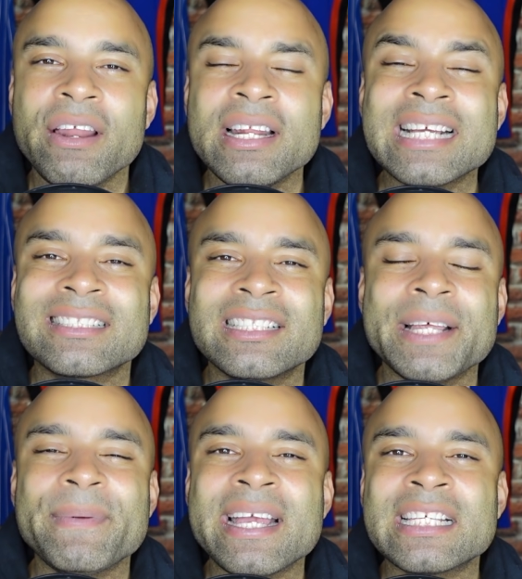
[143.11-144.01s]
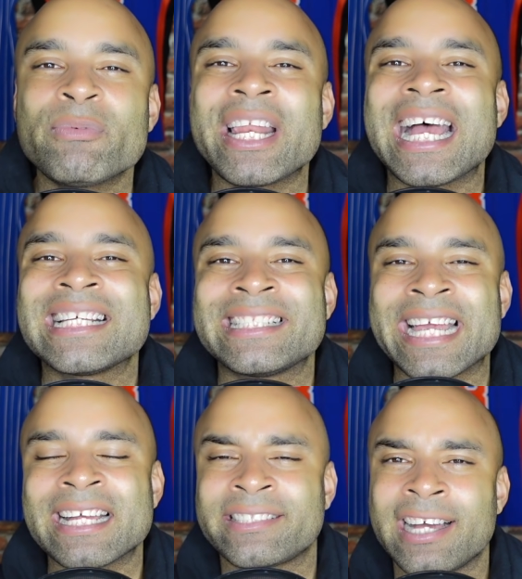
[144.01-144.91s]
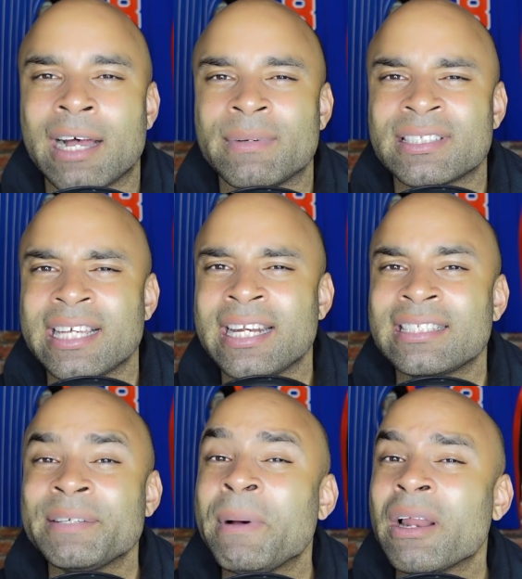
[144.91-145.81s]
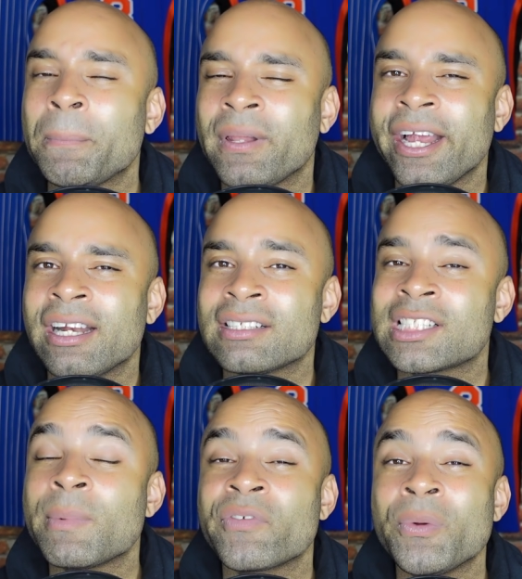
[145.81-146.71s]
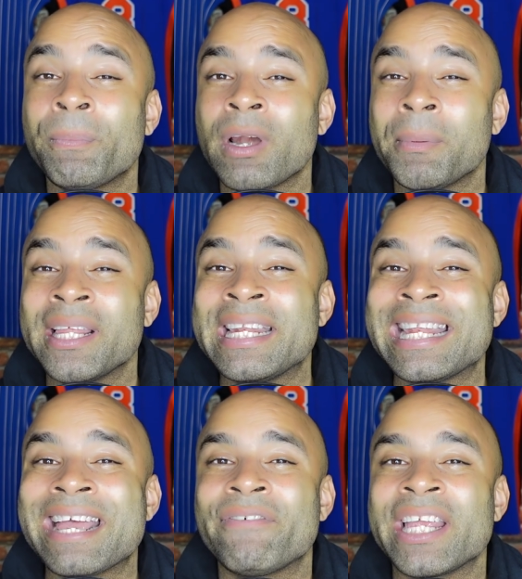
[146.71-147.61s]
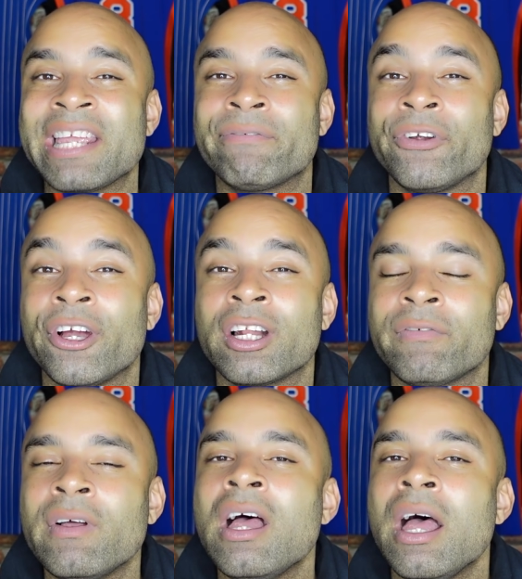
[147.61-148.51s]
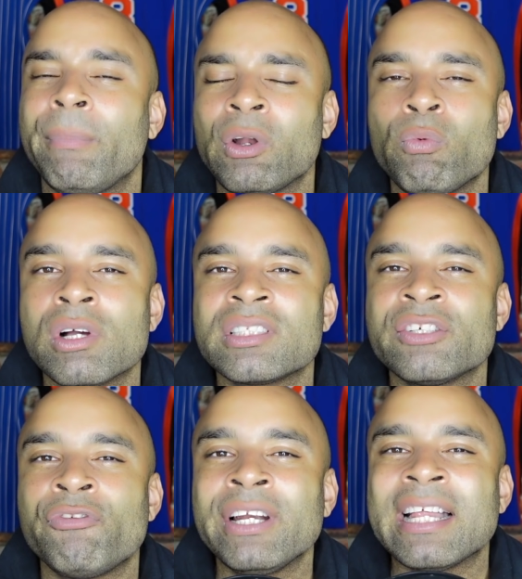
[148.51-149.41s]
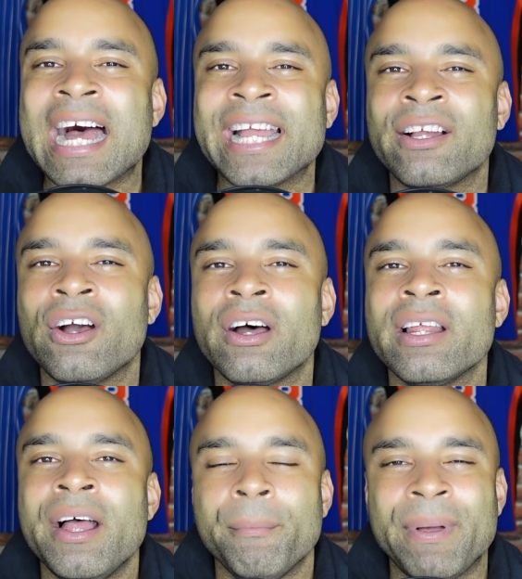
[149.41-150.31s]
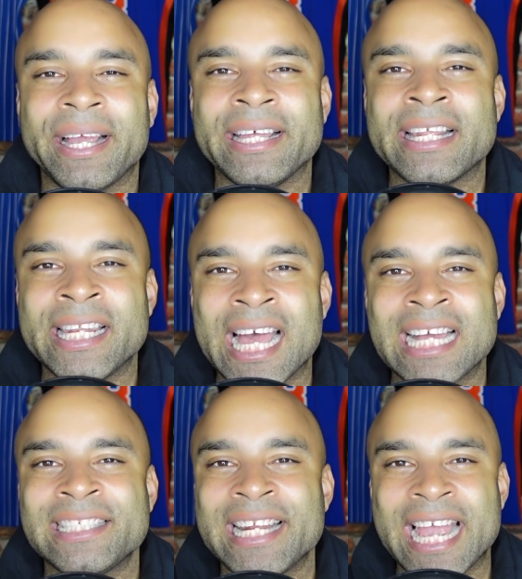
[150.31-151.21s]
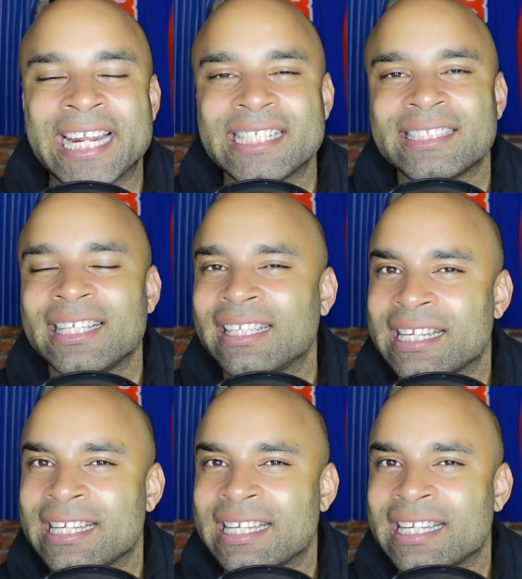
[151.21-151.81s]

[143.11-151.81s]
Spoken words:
Now the next clip is with Isiah Thomas, and it's about a player that some of you probably never even heard of, but who was a real icon back in the 1980s.